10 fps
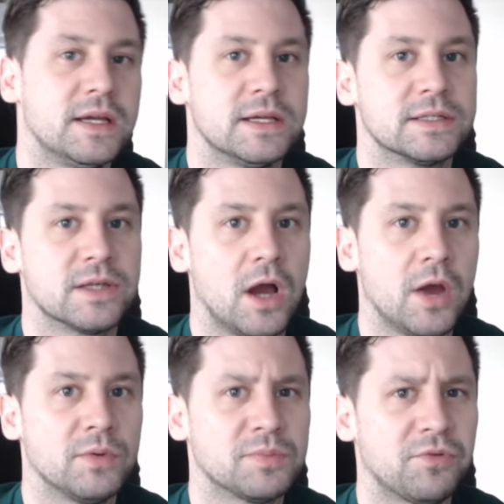So
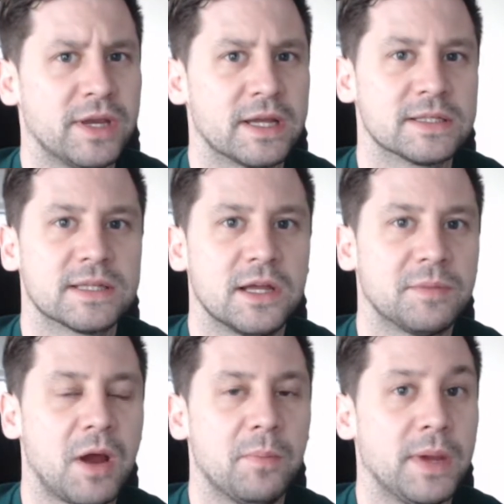I was pretty concerned
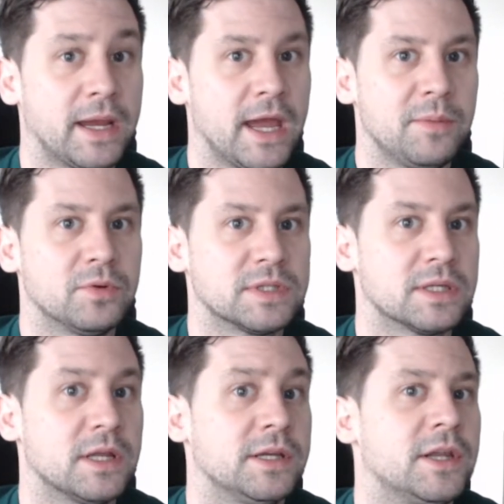about being able
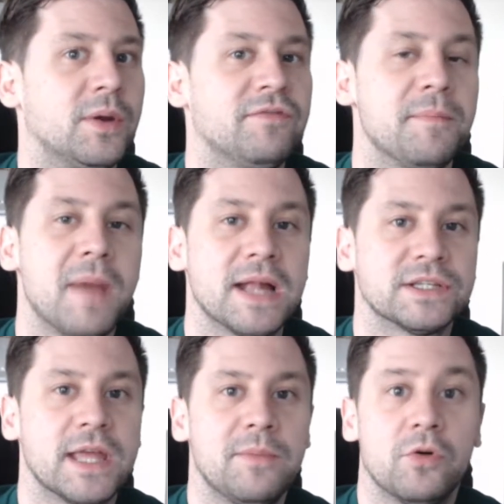to, you know, even
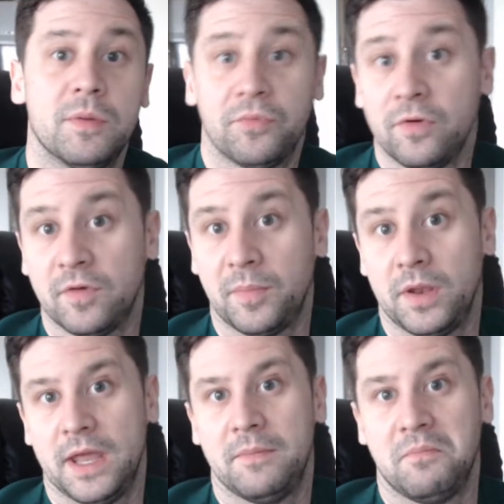match them or improve
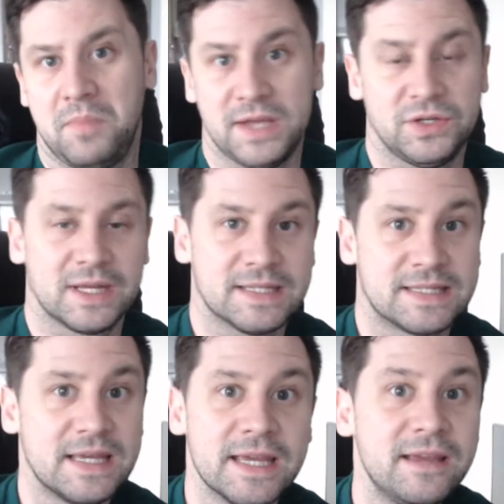upon them. But as you can
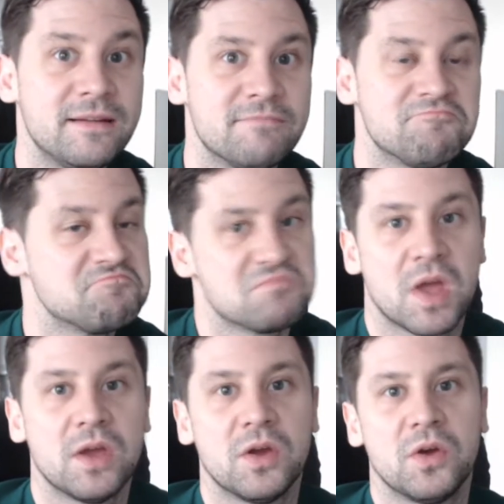see,
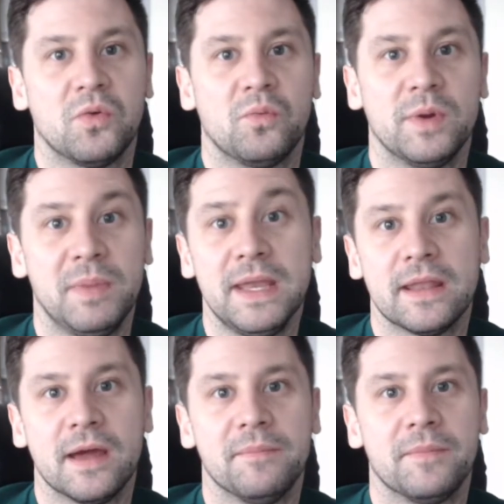we beat
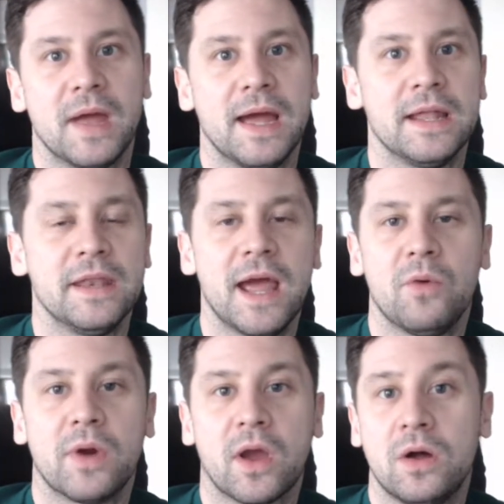them and now
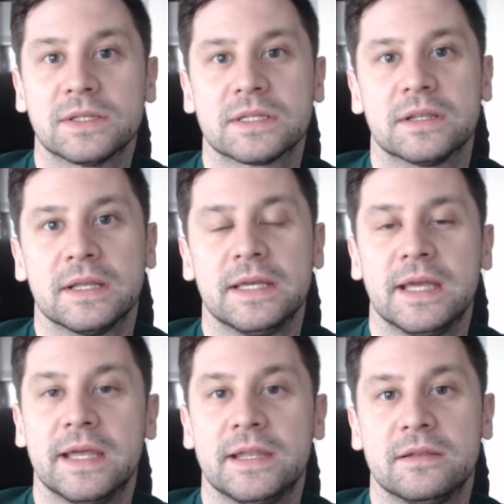we're constantly
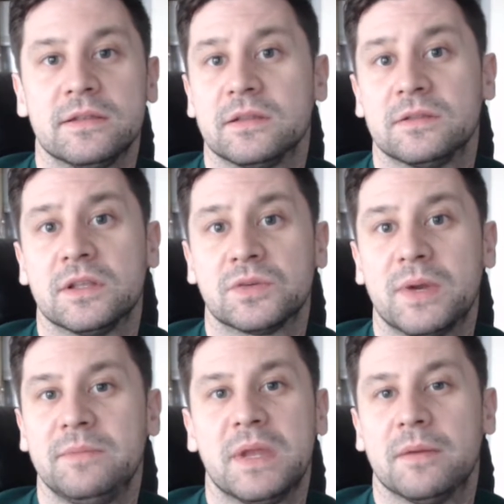in the
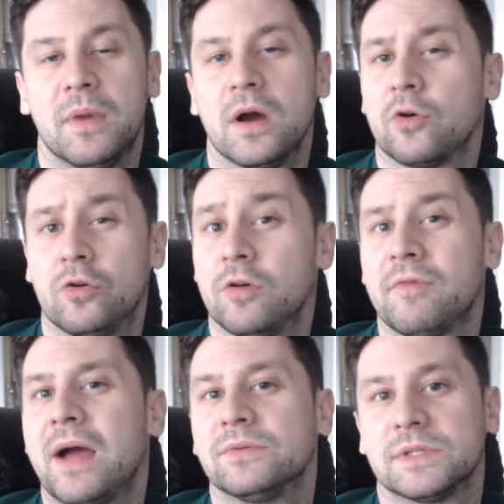20 minute mark or
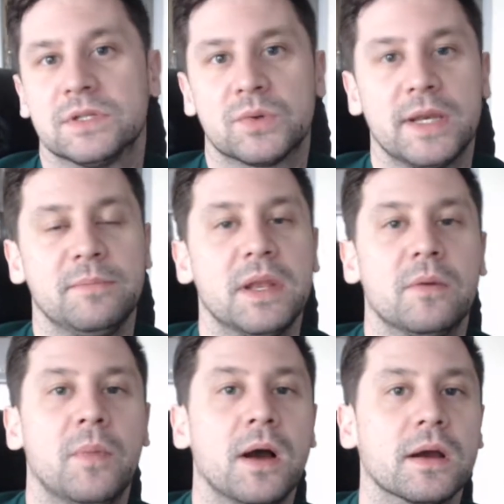around the 20
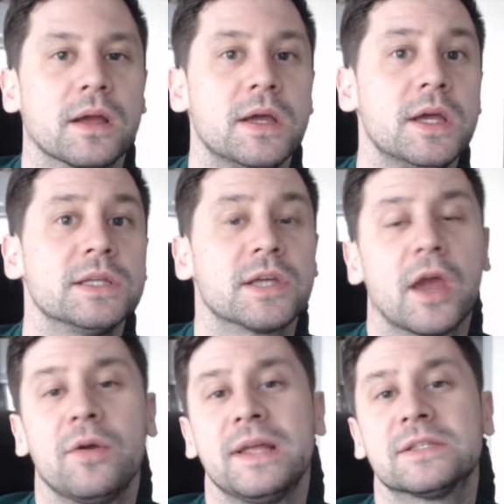minute mark. So
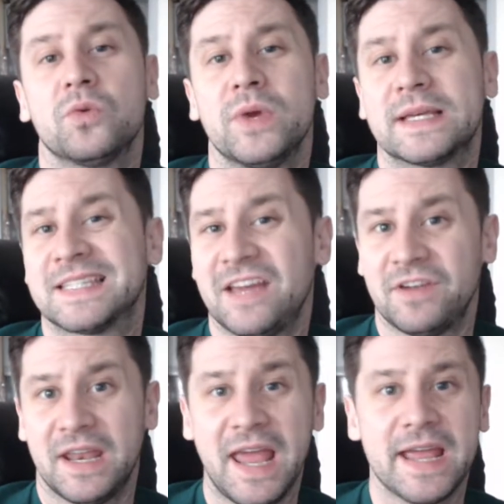going into week
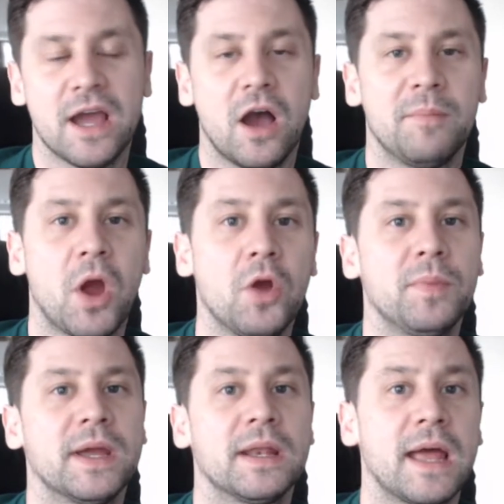7 and 8, I'm
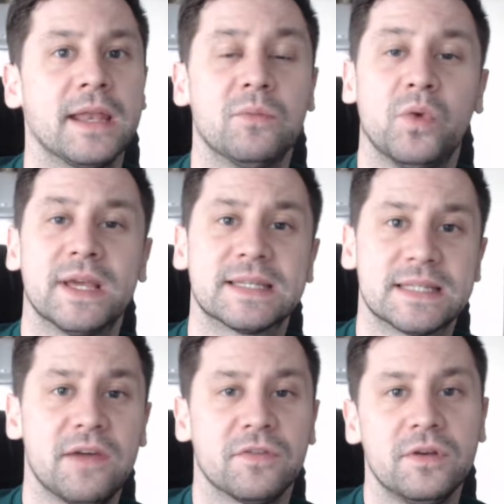hoping that in week
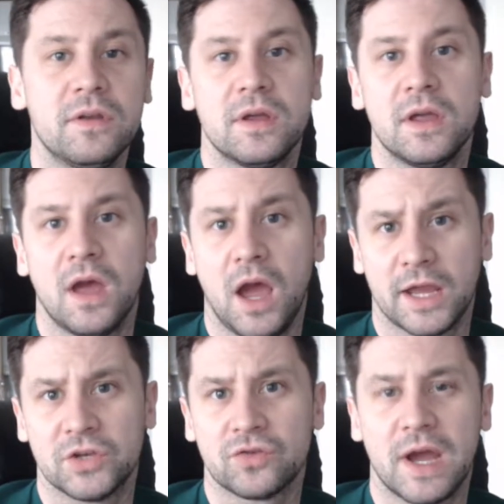7 I
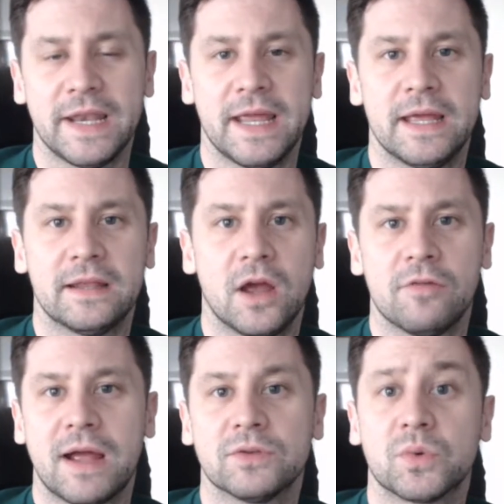can try and hit
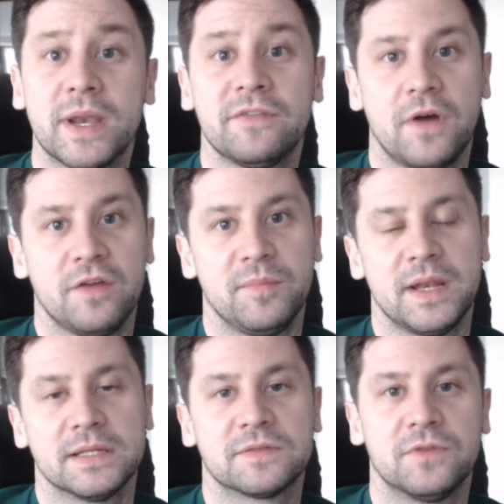around 25
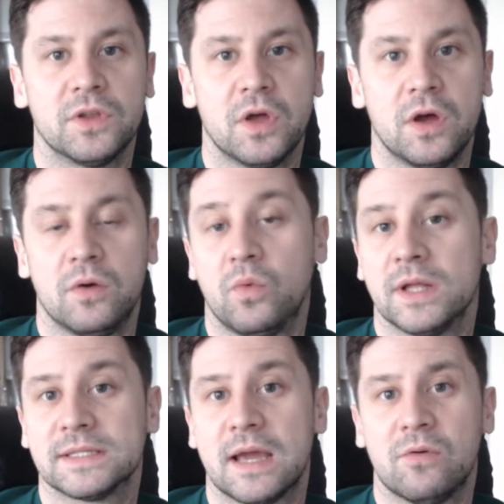minutes for the
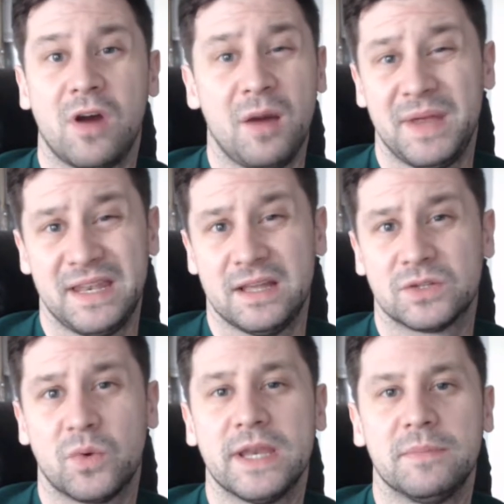ones that were I'm in the
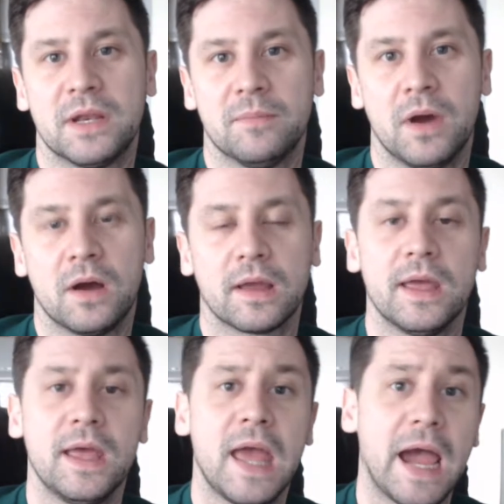20 minute mark
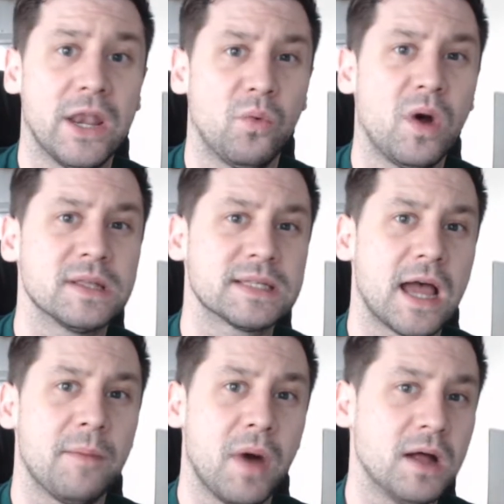and the ones
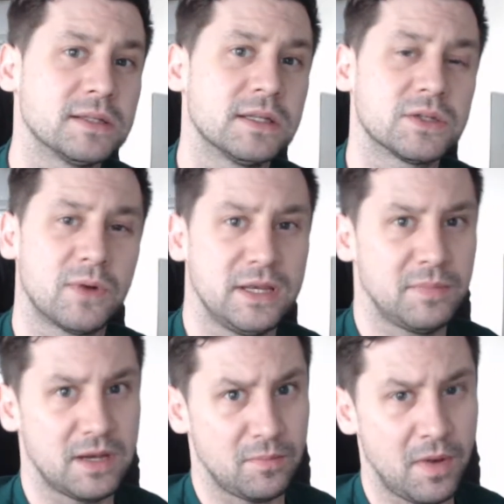that I'm under the 20
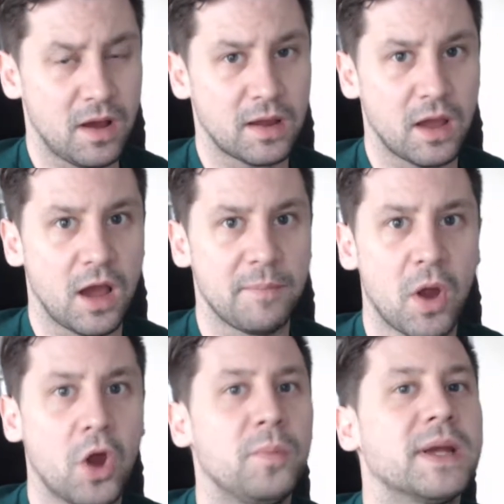minute mark, I'm
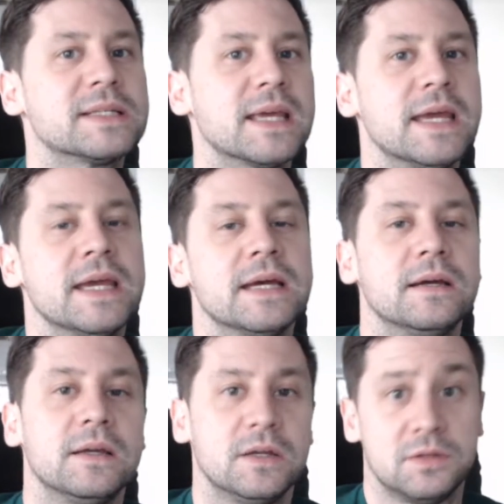hoping to hit
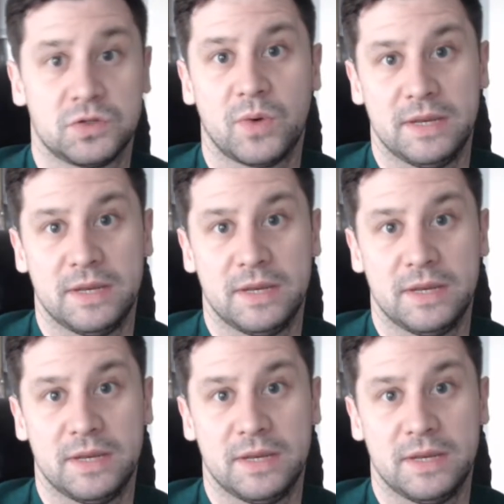20